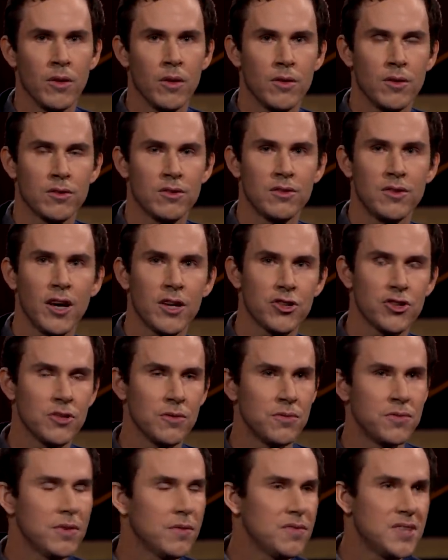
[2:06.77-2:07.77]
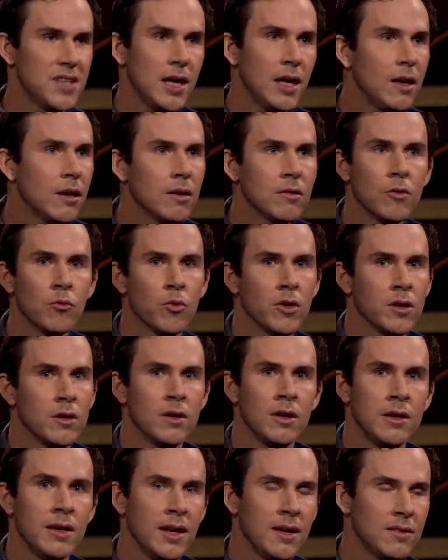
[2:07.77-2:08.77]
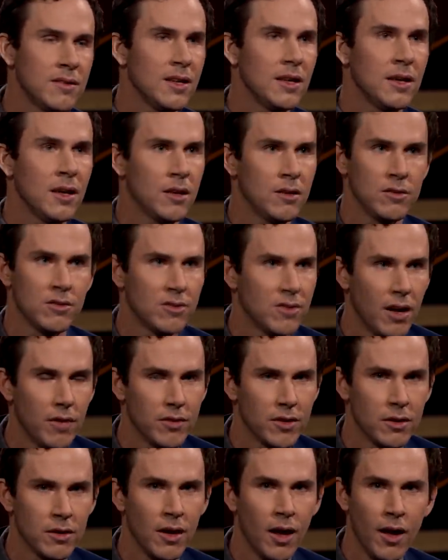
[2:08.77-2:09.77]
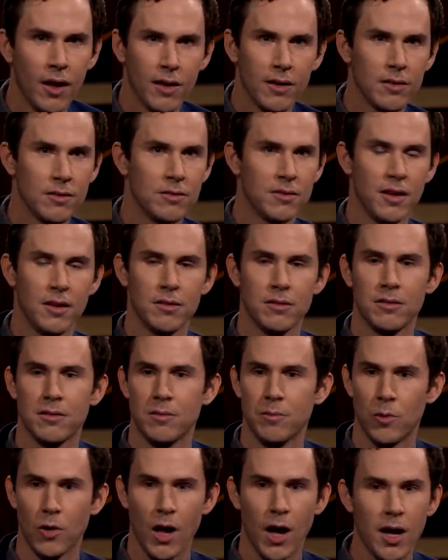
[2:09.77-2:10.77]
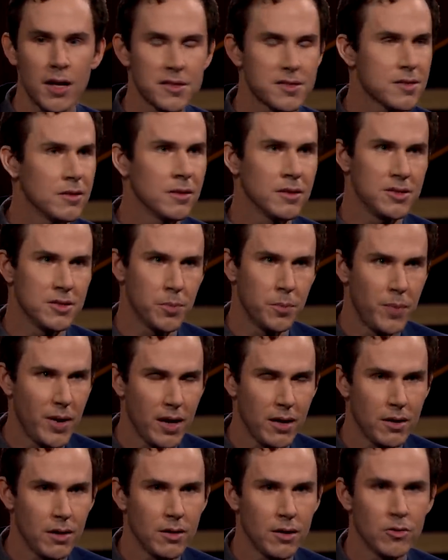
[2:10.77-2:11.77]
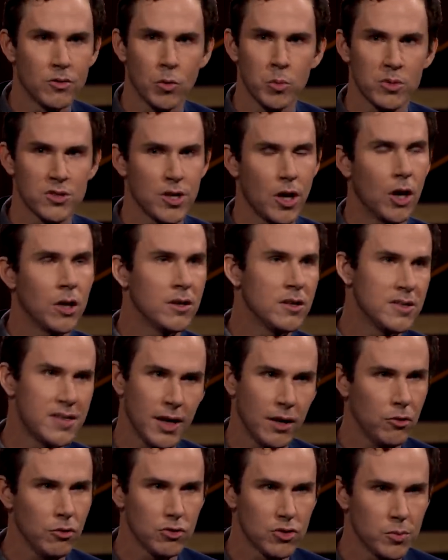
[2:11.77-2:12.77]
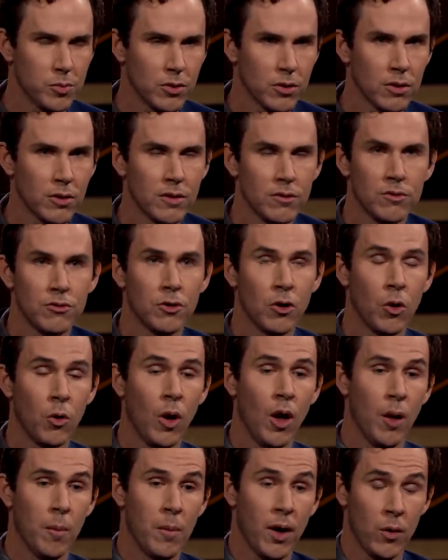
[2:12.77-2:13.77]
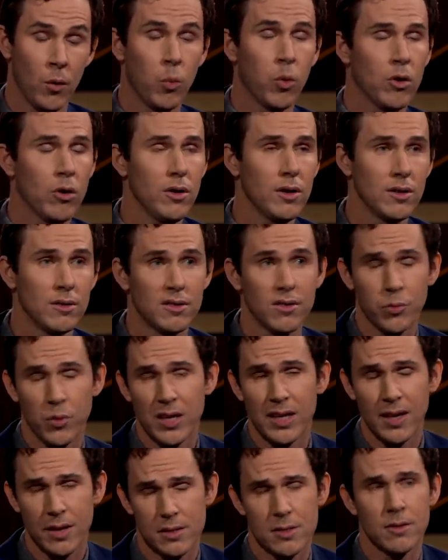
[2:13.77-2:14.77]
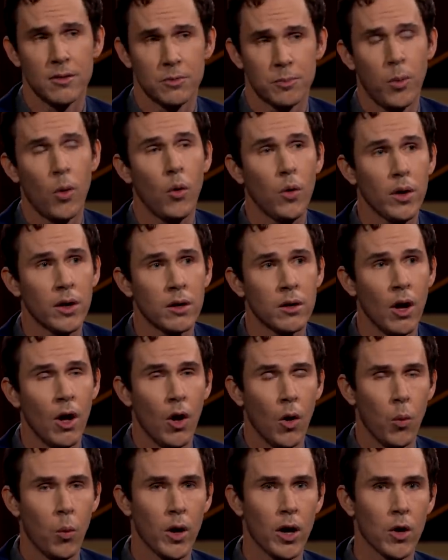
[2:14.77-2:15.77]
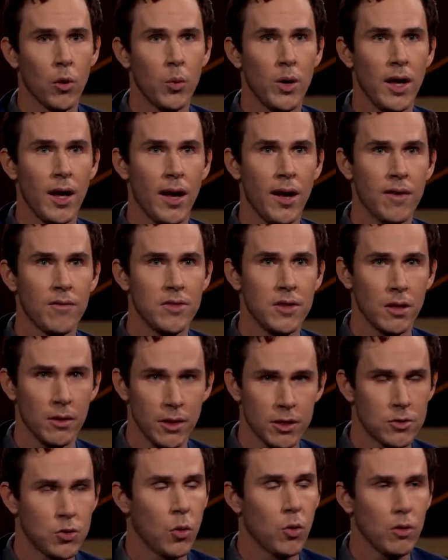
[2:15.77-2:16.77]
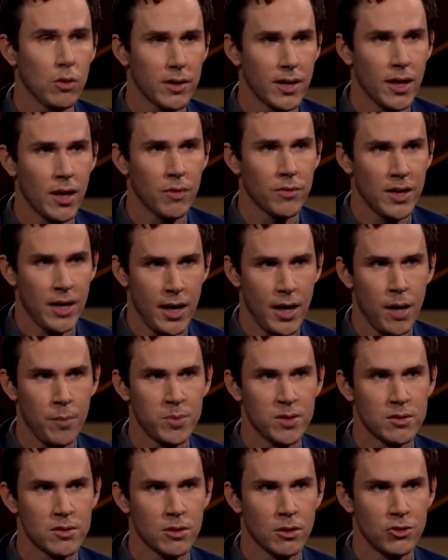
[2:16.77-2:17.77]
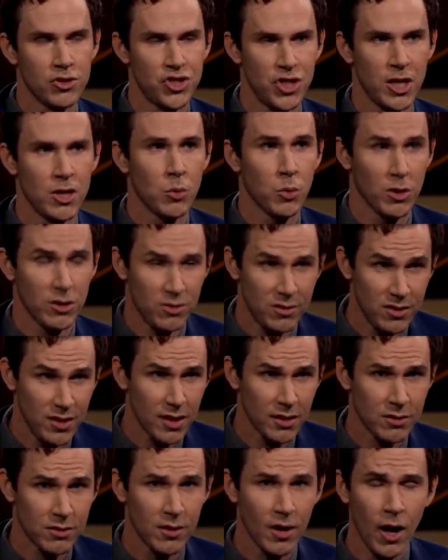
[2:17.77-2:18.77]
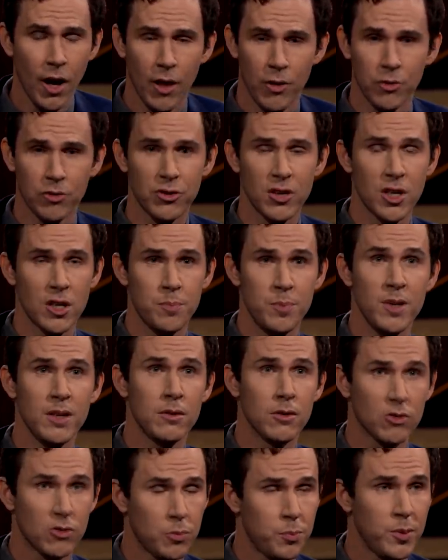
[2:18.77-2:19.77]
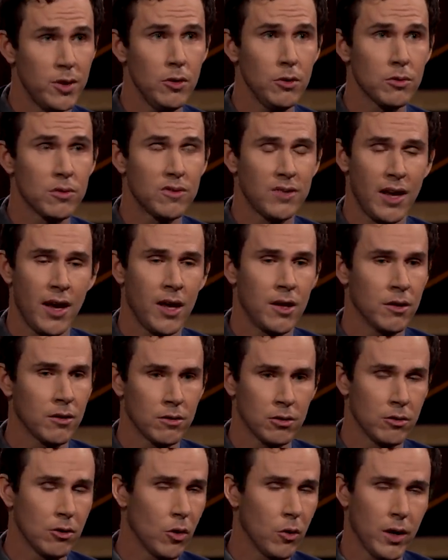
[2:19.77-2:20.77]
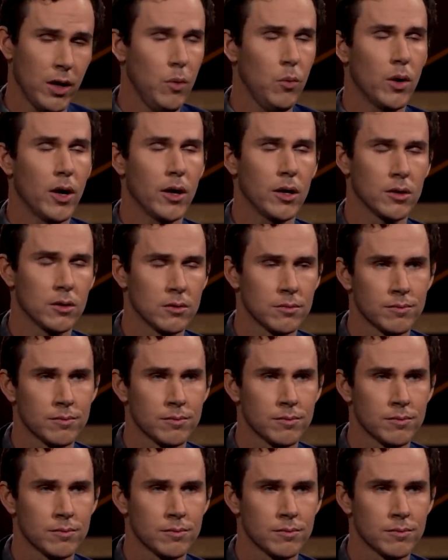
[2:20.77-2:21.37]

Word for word: This Section 15, written in 1887, is constantly debated. It's almost unintelligible, and so my worry is if we get to this point where we have the electoral count that happens on January 6th, there's going to be disputes and it could go haywire.